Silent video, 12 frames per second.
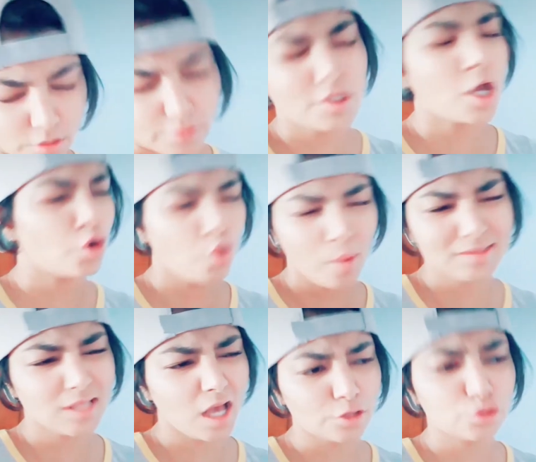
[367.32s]
Son, go
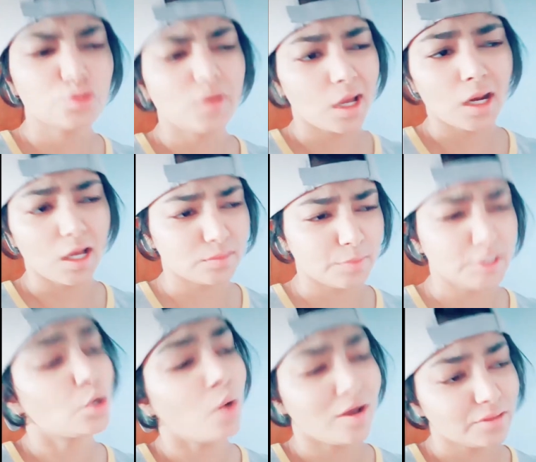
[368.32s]
outside. You don't gotta ask me.
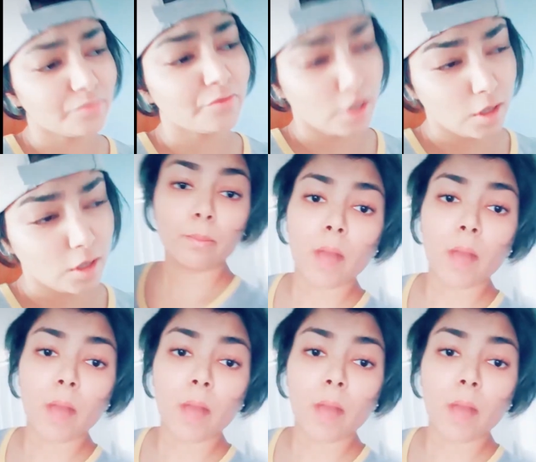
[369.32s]
Go have some fun.